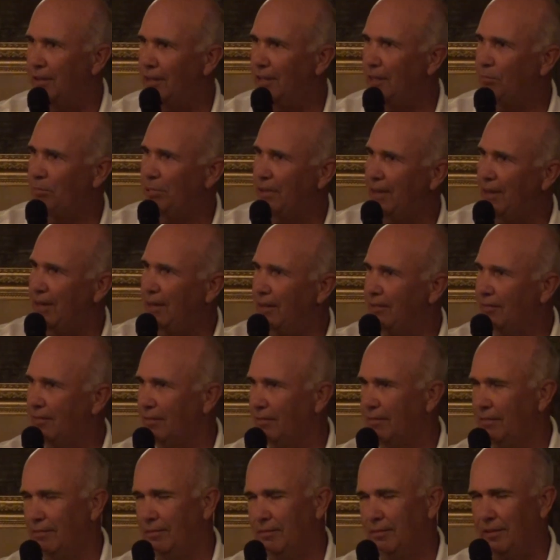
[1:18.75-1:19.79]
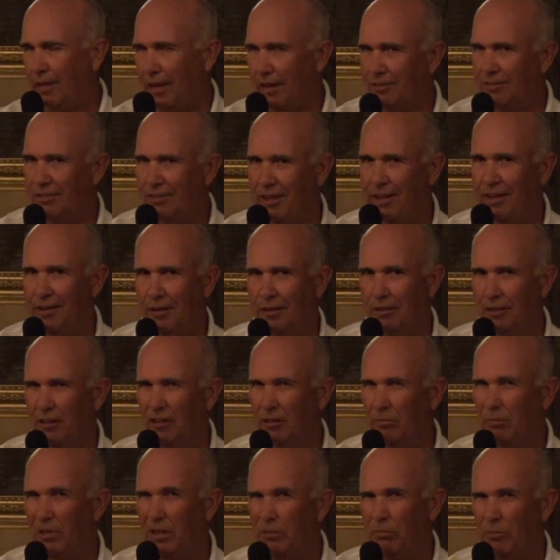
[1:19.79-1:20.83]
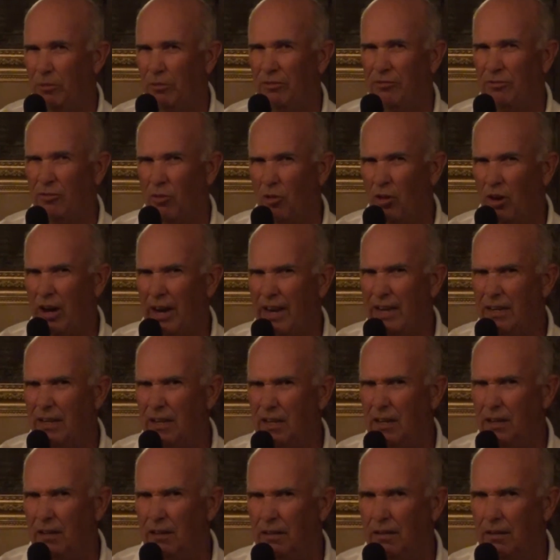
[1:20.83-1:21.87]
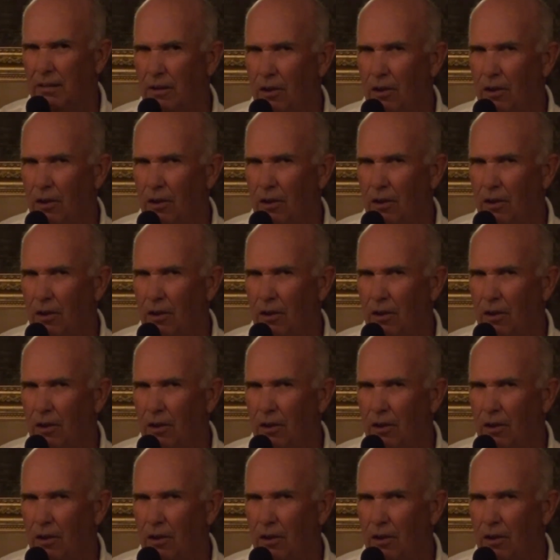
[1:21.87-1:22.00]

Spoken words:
He played at Sac State a little bit before I did.